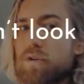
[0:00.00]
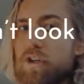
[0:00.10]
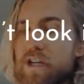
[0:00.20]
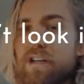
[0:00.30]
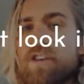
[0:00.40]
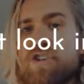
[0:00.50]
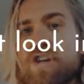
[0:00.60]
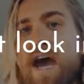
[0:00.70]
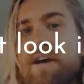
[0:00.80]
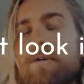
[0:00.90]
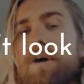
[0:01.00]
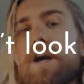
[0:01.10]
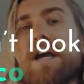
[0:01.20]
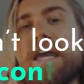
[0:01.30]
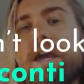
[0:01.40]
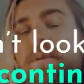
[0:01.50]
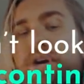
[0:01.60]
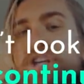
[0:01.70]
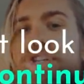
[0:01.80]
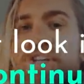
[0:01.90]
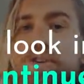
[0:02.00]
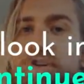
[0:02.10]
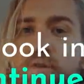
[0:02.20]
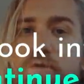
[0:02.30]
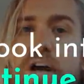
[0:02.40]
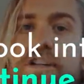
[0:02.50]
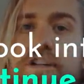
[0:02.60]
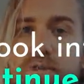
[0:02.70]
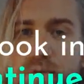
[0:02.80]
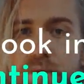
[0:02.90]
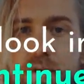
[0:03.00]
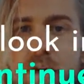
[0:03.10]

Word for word: look into the shadow, it will continue to run you.